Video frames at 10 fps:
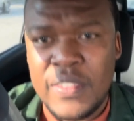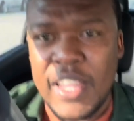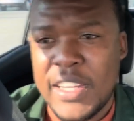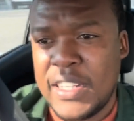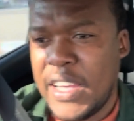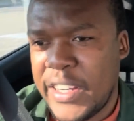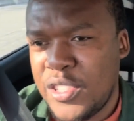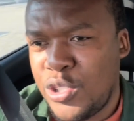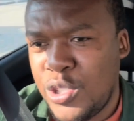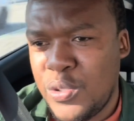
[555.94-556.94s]
I can
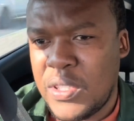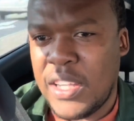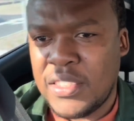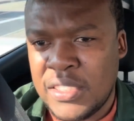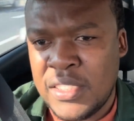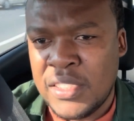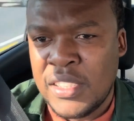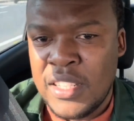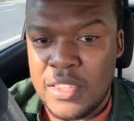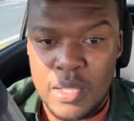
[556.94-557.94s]
guarantee you
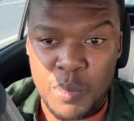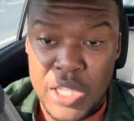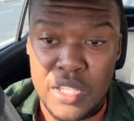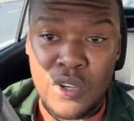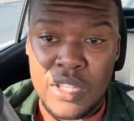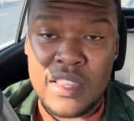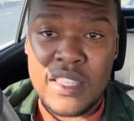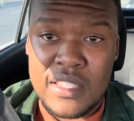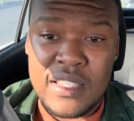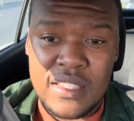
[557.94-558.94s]
that, depending on the
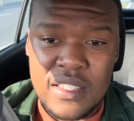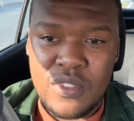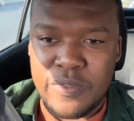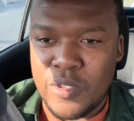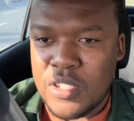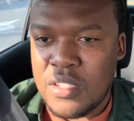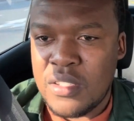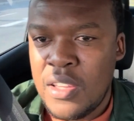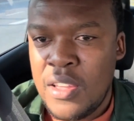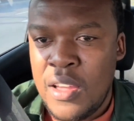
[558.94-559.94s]
distances, of course.
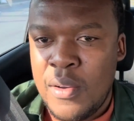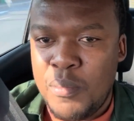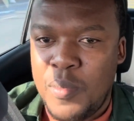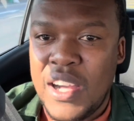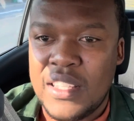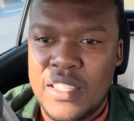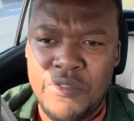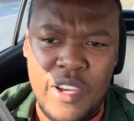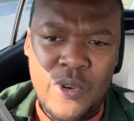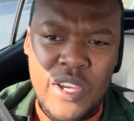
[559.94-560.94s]
But if
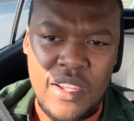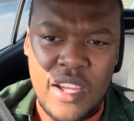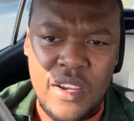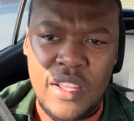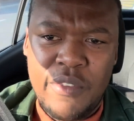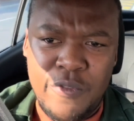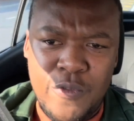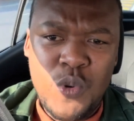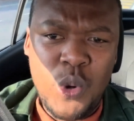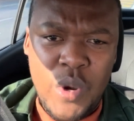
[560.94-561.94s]

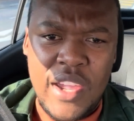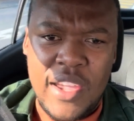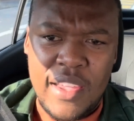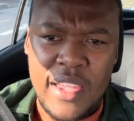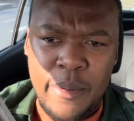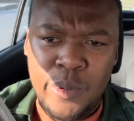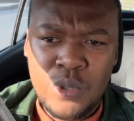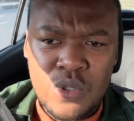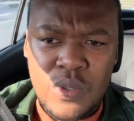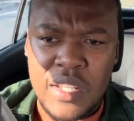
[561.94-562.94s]
we were able
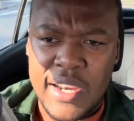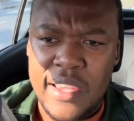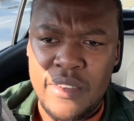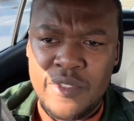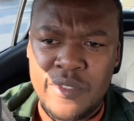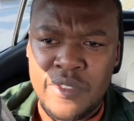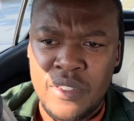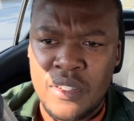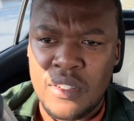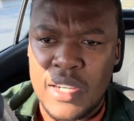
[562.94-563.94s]
to drive
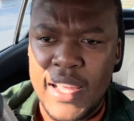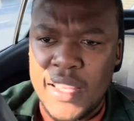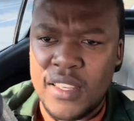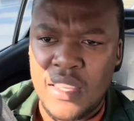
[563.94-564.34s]
like